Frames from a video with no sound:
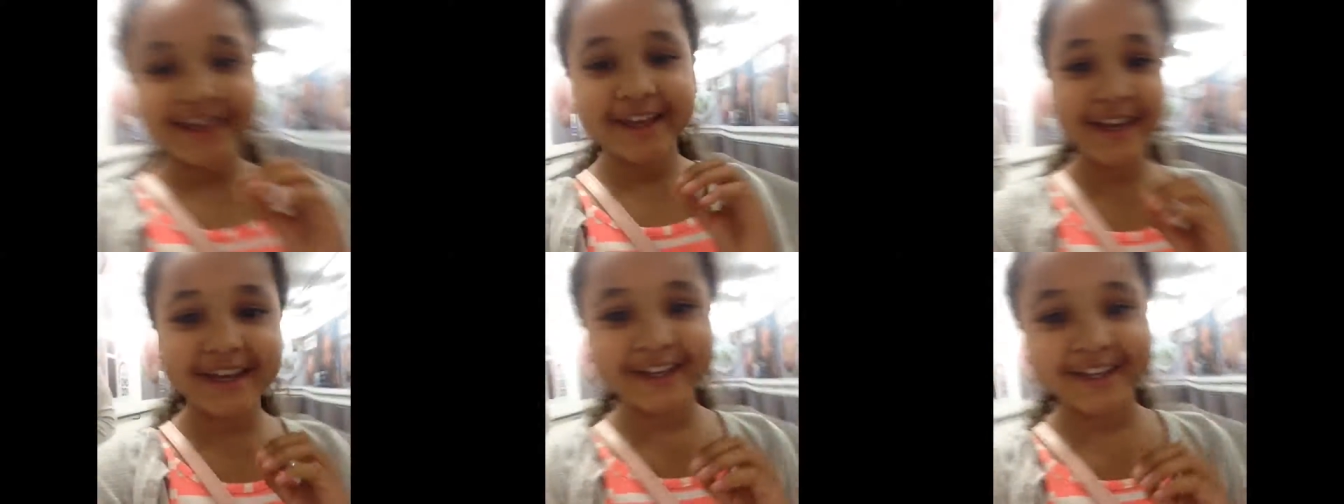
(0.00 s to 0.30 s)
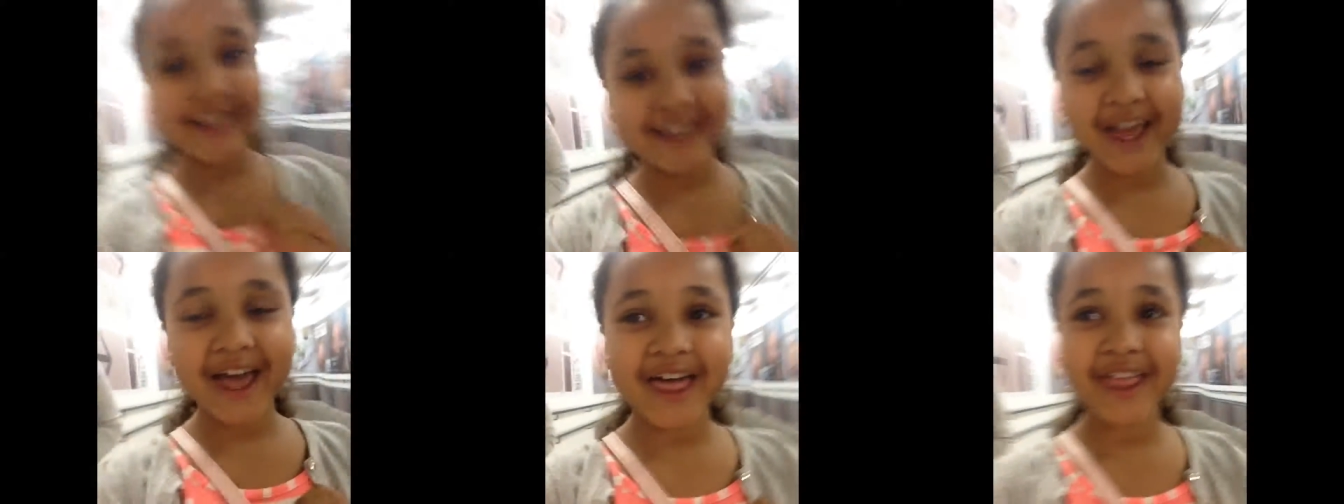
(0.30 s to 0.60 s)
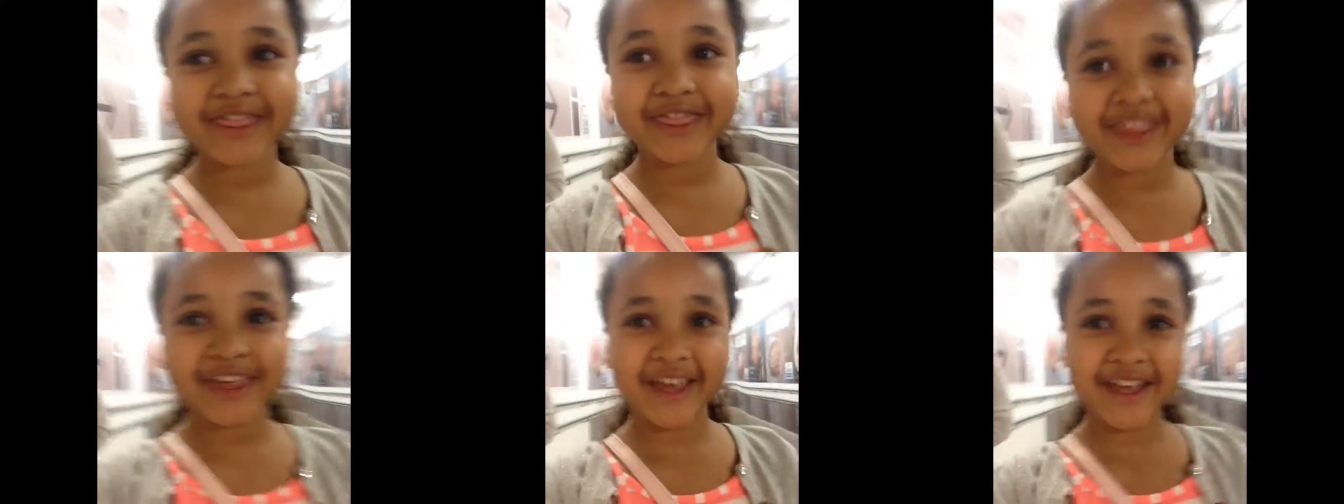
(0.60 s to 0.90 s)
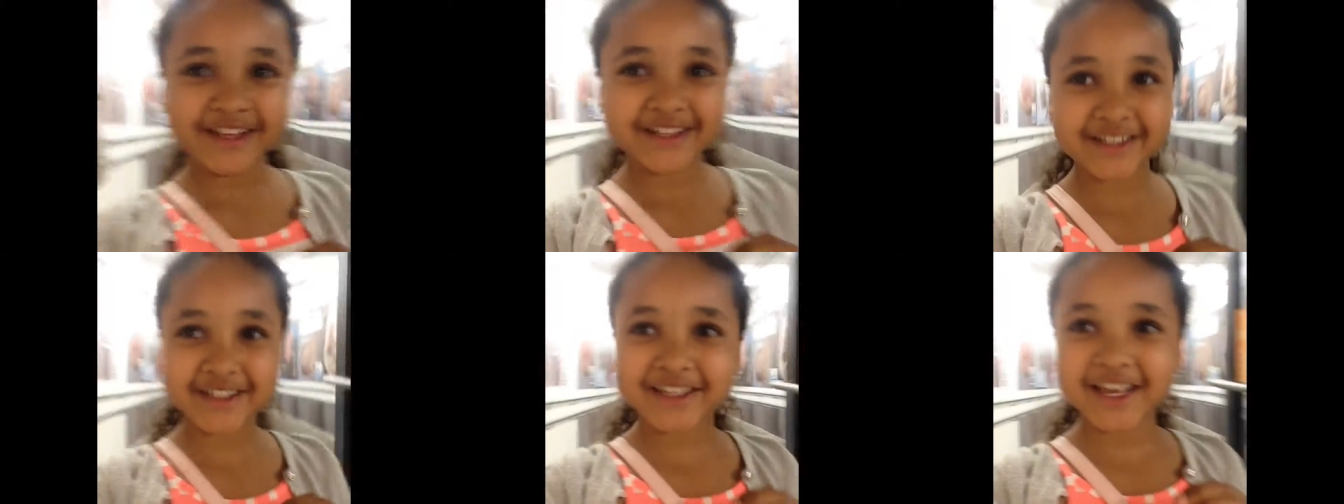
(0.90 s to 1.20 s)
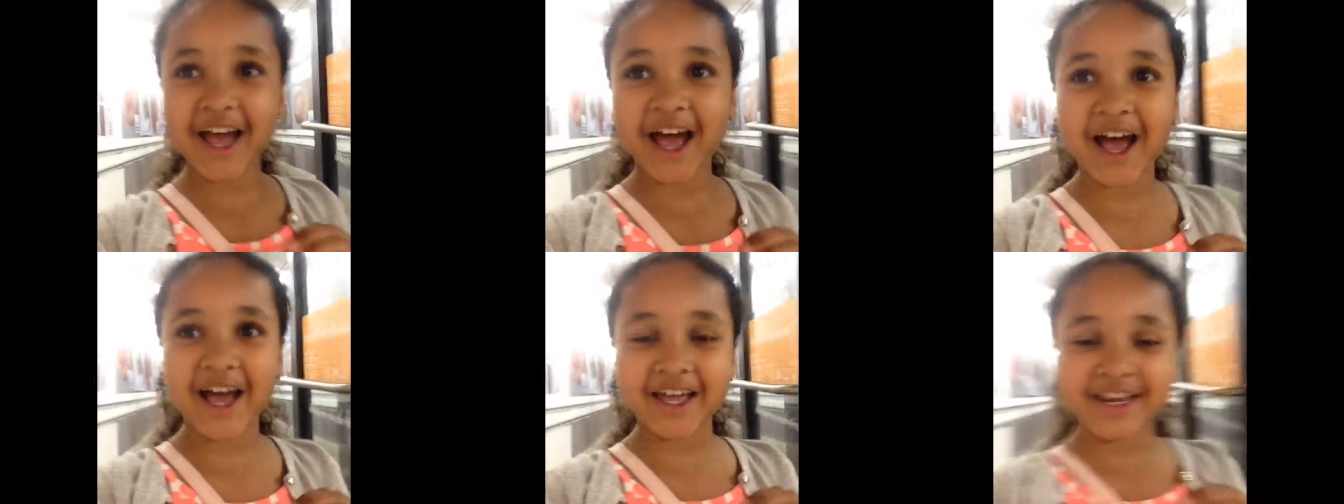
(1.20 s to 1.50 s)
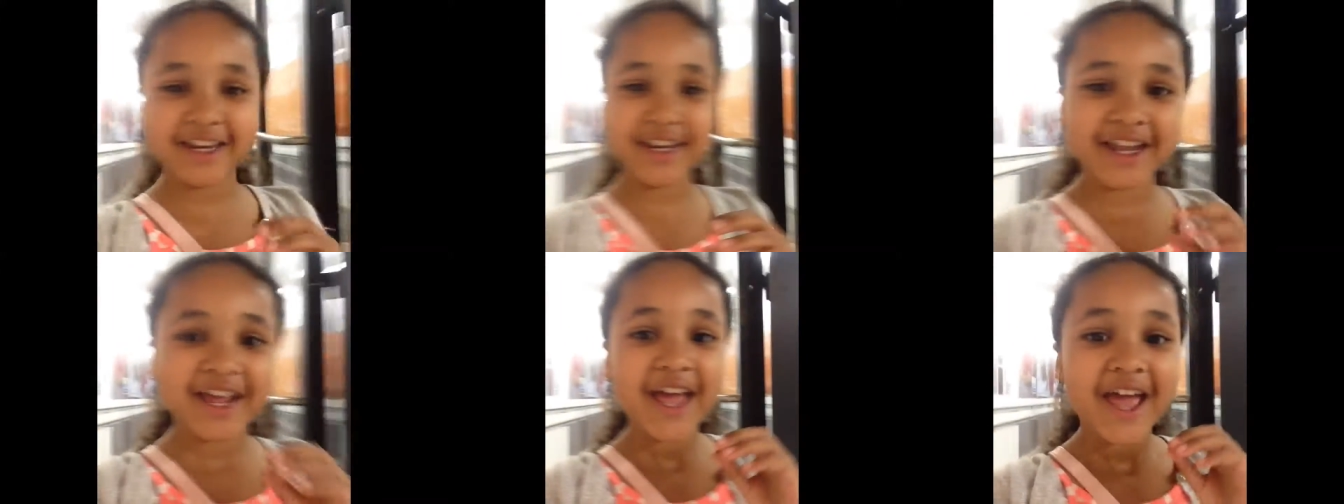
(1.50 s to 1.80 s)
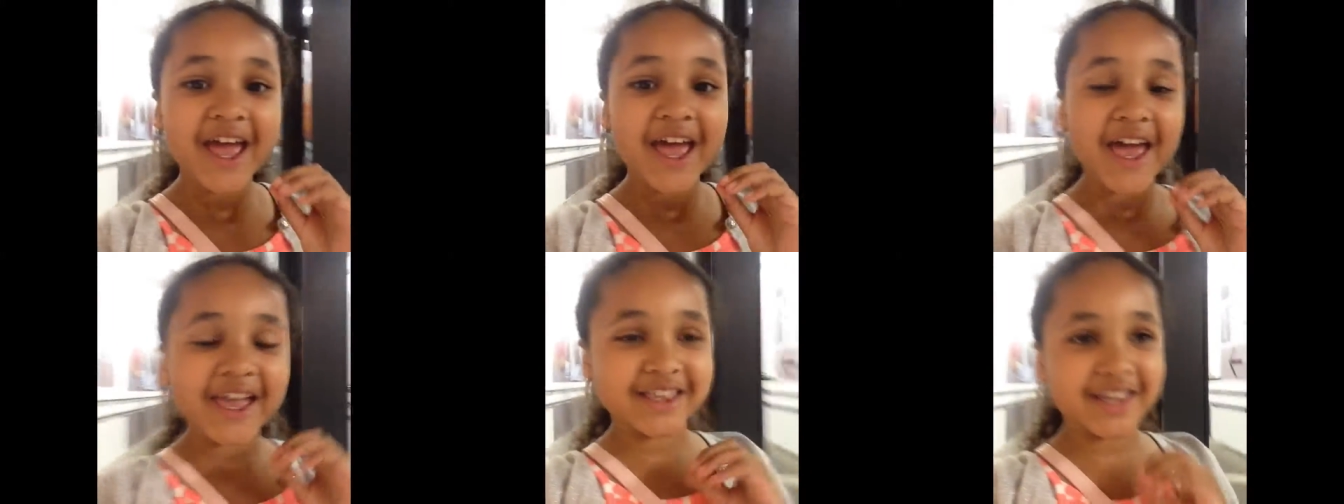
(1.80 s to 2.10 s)
can get things and
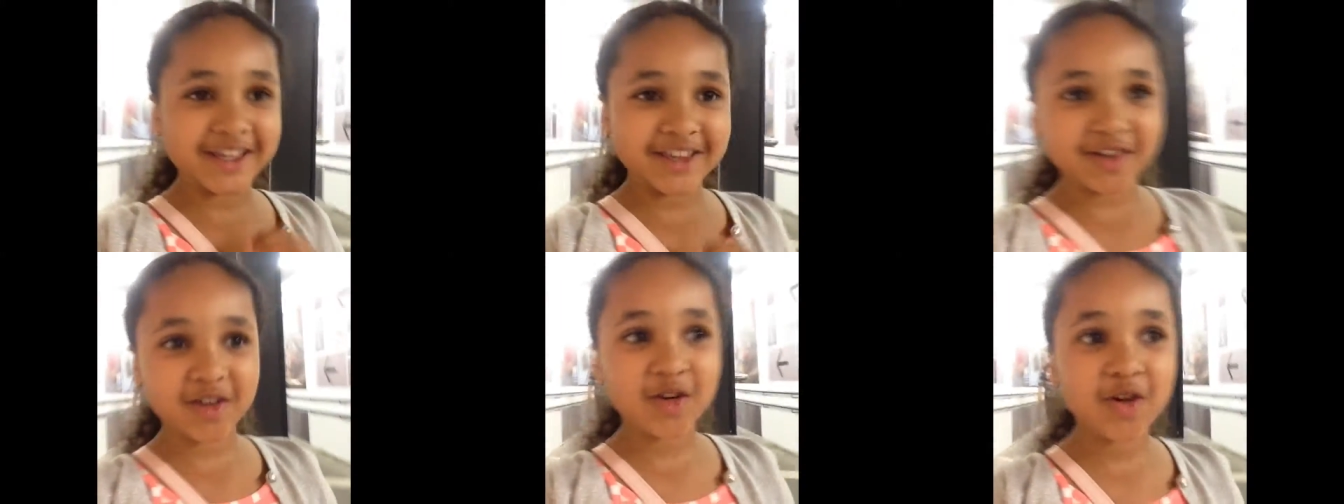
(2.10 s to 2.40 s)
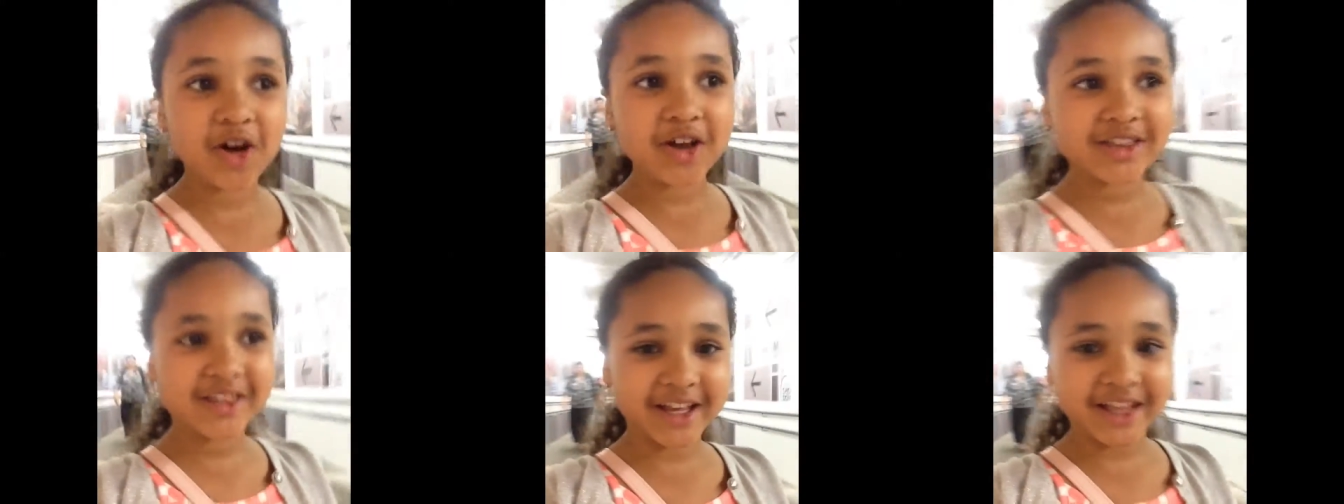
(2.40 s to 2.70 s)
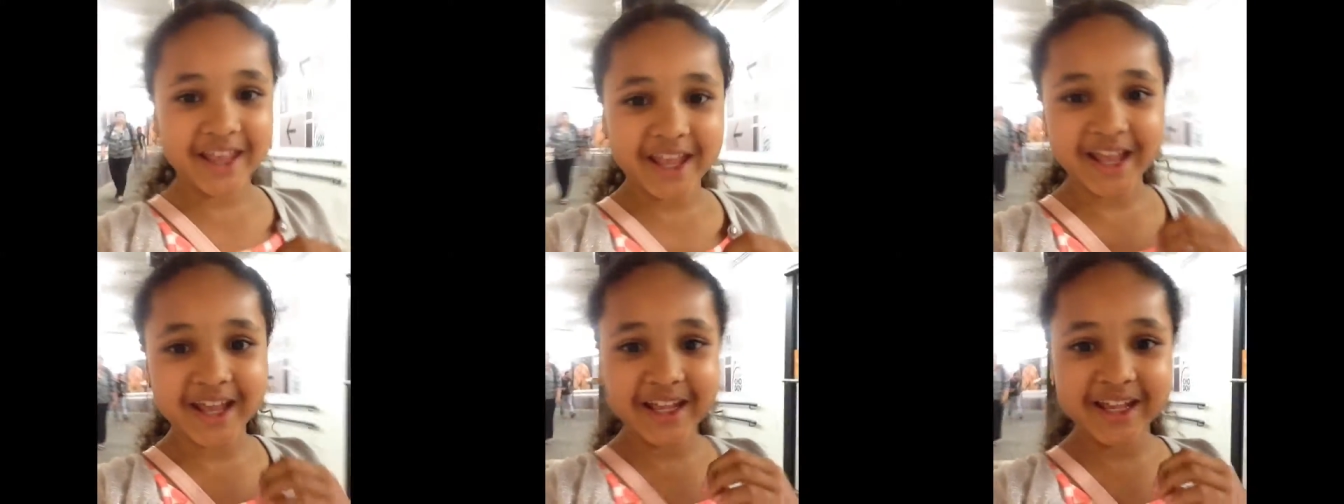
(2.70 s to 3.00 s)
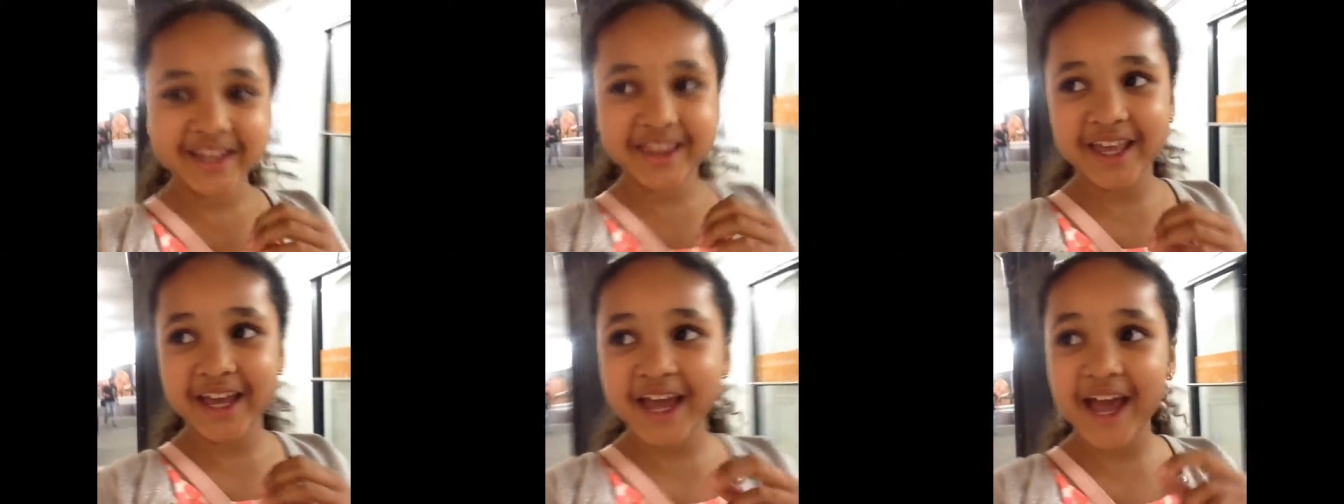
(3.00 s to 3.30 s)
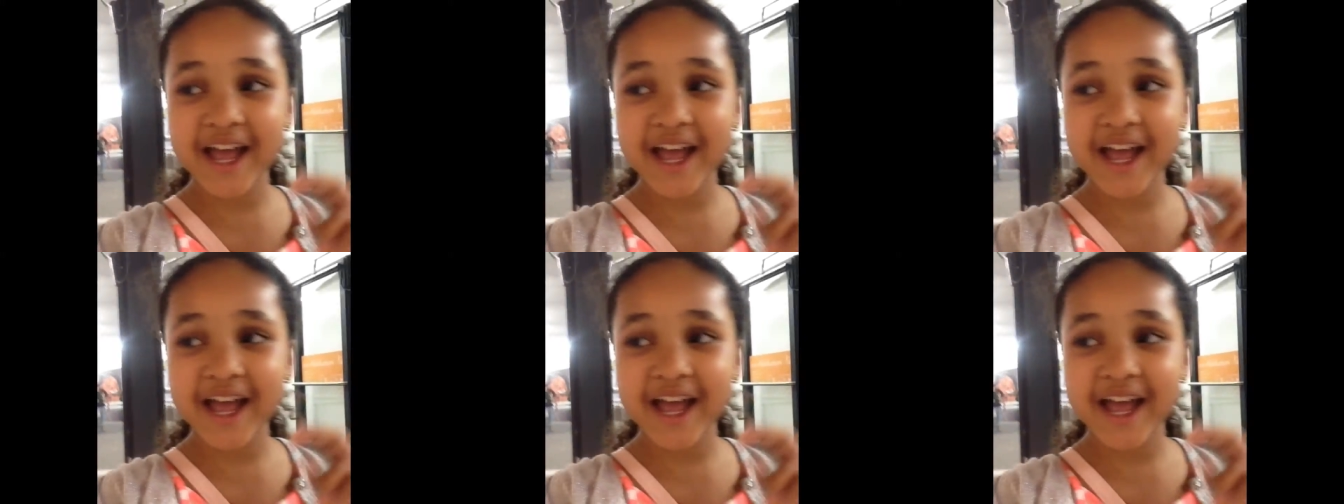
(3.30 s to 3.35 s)
it doesn't cost us anything,